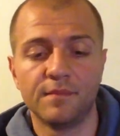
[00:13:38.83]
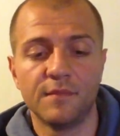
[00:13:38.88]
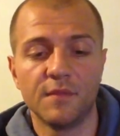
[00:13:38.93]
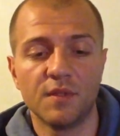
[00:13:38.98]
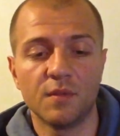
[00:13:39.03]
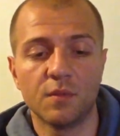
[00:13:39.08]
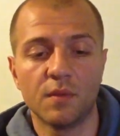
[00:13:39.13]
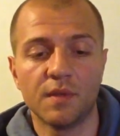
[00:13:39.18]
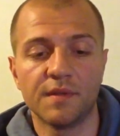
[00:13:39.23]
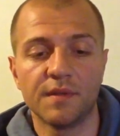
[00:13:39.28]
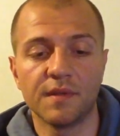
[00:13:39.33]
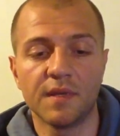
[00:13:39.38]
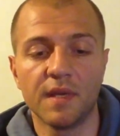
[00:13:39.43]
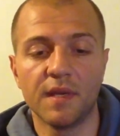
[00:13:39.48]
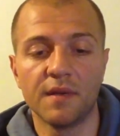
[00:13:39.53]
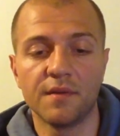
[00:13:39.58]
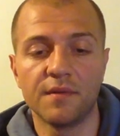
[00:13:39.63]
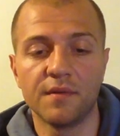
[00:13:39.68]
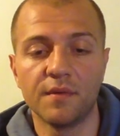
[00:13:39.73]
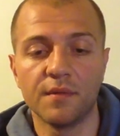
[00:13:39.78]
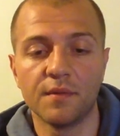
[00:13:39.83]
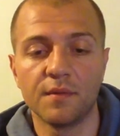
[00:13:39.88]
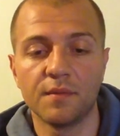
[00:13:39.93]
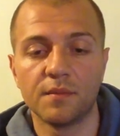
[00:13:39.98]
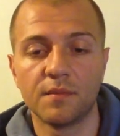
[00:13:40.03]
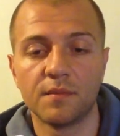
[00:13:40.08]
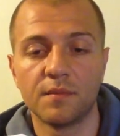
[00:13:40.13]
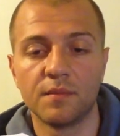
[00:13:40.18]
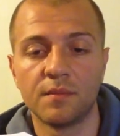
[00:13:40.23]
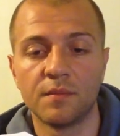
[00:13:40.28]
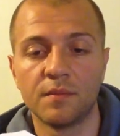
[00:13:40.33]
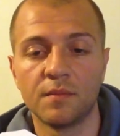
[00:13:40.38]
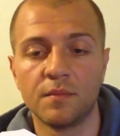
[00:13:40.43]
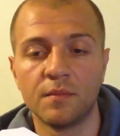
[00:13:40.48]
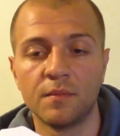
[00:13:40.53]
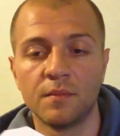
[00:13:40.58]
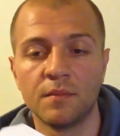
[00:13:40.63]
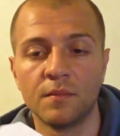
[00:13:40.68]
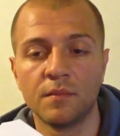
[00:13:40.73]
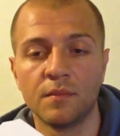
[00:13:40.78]
Just once again
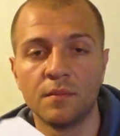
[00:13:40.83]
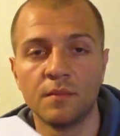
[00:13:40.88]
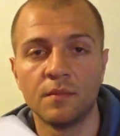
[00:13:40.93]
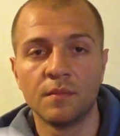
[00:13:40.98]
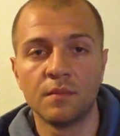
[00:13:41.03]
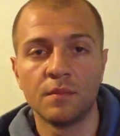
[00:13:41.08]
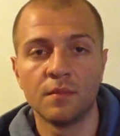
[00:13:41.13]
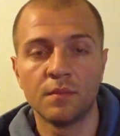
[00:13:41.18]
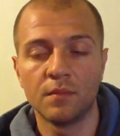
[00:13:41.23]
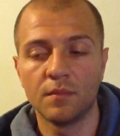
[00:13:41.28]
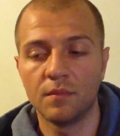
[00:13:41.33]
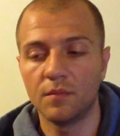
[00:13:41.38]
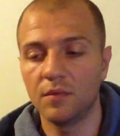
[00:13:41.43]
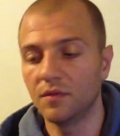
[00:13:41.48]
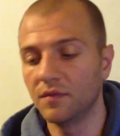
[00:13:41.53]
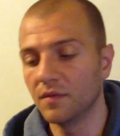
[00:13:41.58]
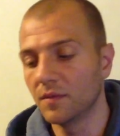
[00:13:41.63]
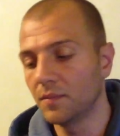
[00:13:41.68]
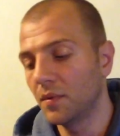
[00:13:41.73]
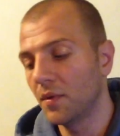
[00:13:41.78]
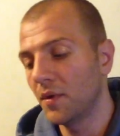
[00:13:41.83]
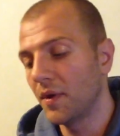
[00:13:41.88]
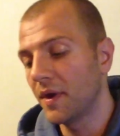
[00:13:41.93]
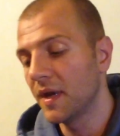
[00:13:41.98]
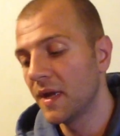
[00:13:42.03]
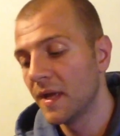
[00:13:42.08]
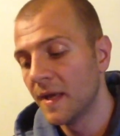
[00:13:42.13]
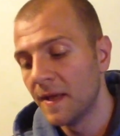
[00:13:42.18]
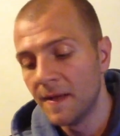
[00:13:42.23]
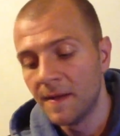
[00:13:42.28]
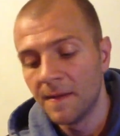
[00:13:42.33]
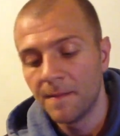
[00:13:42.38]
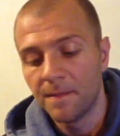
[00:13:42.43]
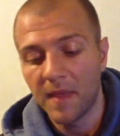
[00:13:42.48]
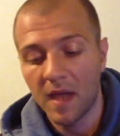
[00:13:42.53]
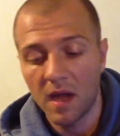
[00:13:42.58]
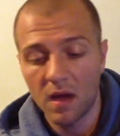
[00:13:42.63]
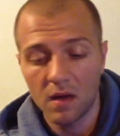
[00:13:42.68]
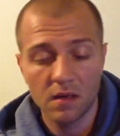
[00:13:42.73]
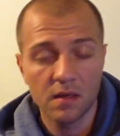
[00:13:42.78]
to prove a point.
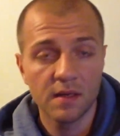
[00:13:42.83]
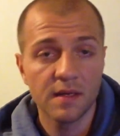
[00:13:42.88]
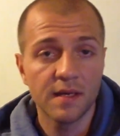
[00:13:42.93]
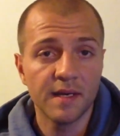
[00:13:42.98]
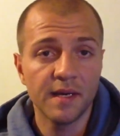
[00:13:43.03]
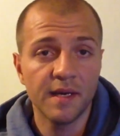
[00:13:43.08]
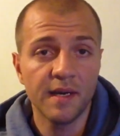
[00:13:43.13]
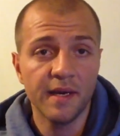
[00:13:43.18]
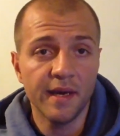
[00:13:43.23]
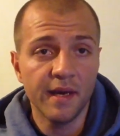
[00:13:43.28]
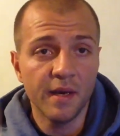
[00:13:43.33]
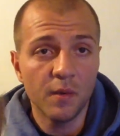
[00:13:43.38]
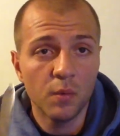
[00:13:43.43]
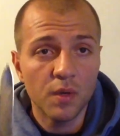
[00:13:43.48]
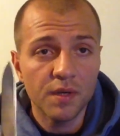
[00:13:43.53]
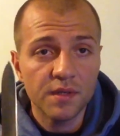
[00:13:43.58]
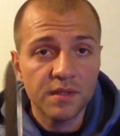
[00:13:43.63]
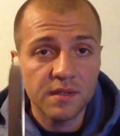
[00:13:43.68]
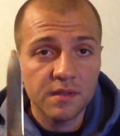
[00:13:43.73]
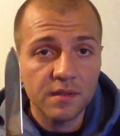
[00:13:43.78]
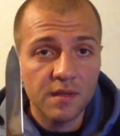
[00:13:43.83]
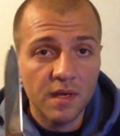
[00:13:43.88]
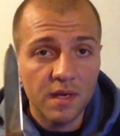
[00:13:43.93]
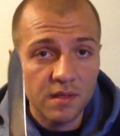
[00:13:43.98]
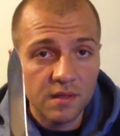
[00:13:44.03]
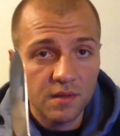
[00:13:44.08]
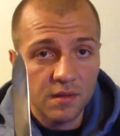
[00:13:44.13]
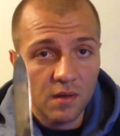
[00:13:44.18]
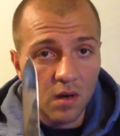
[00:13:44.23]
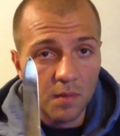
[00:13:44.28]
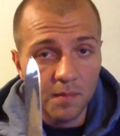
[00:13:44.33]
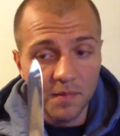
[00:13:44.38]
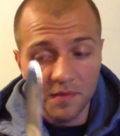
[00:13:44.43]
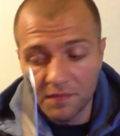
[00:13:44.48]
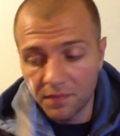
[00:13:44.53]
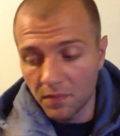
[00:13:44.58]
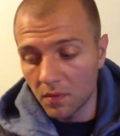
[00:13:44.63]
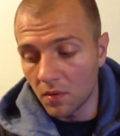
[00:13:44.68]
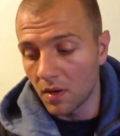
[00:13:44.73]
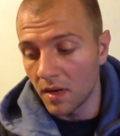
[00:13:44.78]
Now, it was as sharp
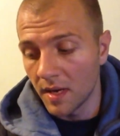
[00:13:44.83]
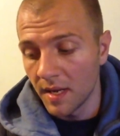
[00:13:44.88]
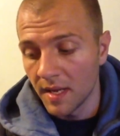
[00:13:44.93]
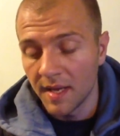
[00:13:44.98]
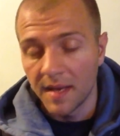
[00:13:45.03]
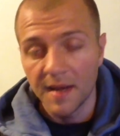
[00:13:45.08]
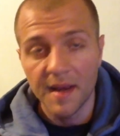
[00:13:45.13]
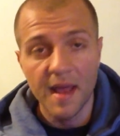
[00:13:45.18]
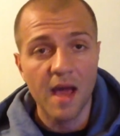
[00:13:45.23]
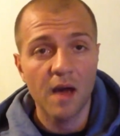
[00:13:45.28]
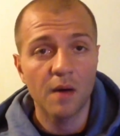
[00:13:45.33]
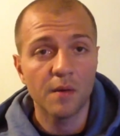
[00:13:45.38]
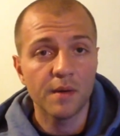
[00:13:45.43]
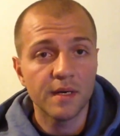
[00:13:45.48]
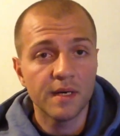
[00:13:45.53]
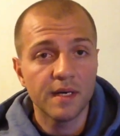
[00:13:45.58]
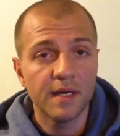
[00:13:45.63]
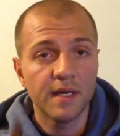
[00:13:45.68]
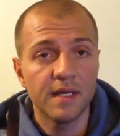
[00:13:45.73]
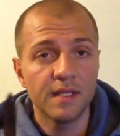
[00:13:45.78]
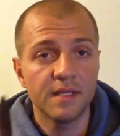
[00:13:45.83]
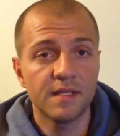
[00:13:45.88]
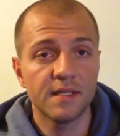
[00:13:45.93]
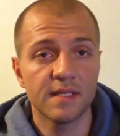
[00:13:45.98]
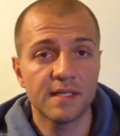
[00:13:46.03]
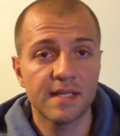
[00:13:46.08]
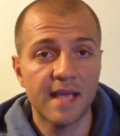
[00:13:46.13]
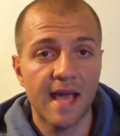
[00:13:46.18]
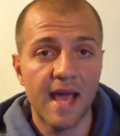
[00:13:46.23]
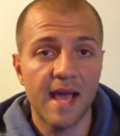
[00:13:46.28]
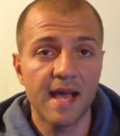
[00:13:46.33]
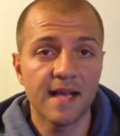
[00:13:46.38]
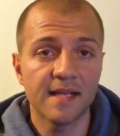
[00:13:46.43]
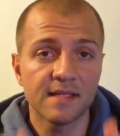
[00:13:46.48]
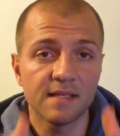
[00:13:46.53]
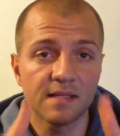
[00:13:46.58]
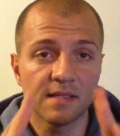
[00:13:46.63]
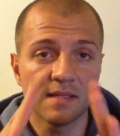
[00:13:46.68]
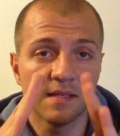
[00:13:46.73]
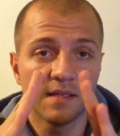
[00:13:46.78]
before. Now, it just
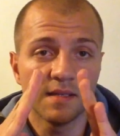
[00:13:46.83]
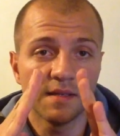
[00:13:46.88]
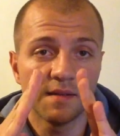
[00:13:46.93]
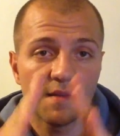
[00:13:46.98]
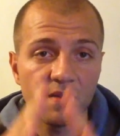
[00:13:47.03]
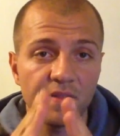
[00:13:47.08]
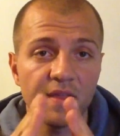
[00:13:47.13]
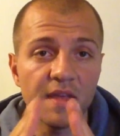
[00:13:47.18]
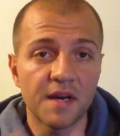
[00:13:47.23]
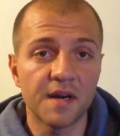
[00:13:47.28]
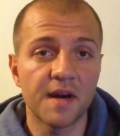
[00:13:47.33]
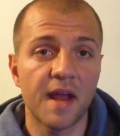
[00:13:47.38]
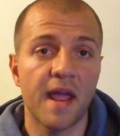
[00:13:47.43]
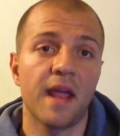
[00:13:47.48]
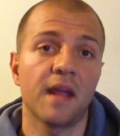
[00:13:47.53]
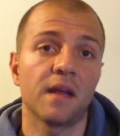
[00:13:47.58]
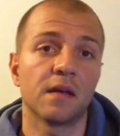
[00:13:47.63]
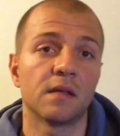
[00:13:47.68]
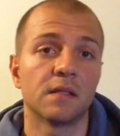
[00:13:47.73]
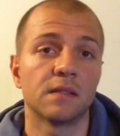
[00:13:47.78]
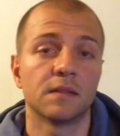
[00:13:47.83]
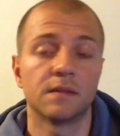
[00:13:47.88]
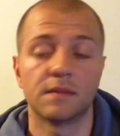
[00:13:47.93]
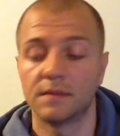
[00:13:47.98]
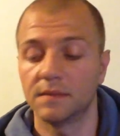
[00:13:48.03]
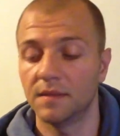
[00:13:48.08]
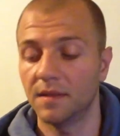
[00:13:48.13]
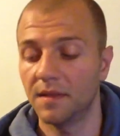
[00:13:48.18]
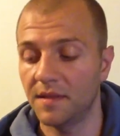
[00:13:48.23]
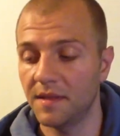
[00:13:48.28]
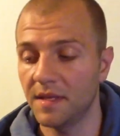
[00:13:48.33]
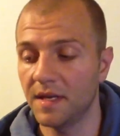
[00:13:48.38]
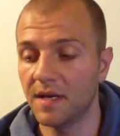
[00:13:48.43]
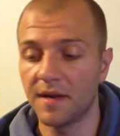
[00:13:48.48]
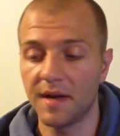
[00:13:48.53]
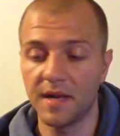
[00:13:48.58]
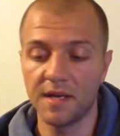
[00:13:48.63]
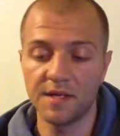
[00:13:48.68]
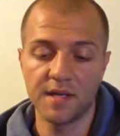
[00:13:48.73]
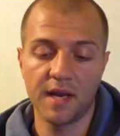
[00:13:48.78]
has a thinner angle, a
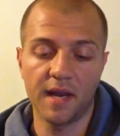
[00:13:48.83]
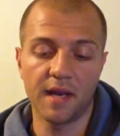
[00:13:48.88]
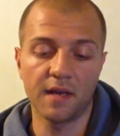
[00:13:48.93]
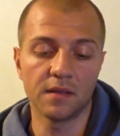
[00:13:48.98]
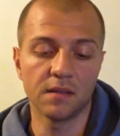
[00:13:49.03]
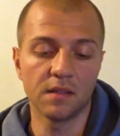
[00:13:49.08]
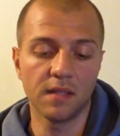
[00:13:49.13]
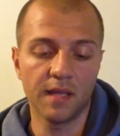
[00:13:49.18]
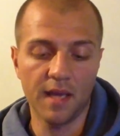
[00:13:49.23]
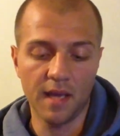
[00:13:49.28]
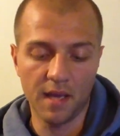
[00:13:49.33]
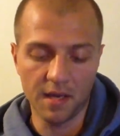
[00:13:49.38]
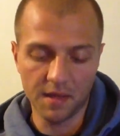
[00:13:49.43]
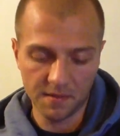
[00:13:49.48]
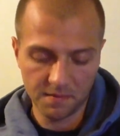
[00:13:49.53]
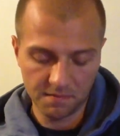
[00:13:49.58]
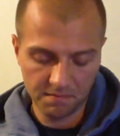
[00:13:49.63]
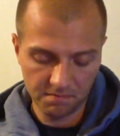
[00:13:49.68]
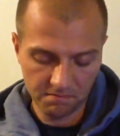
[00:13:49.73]
thinner edge angle, and